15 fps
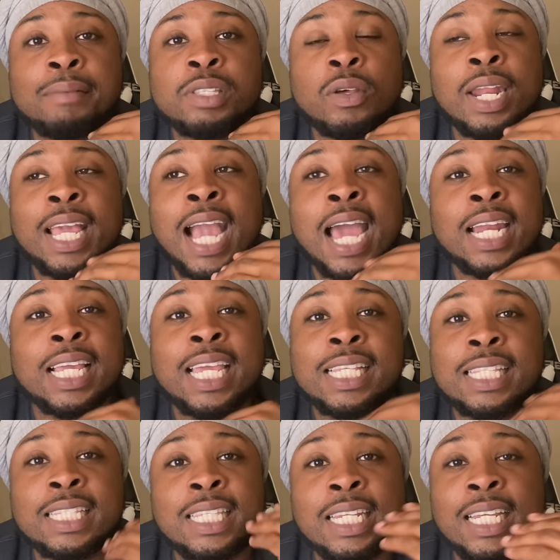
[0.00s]
so they kind of
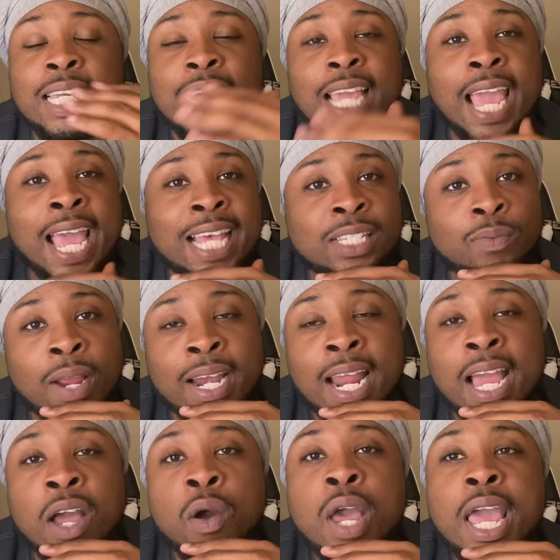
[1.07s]
kissing Tennessee ass right
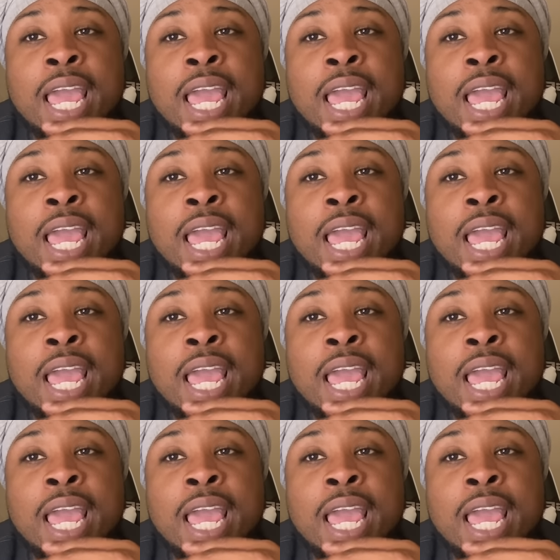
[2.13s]
now.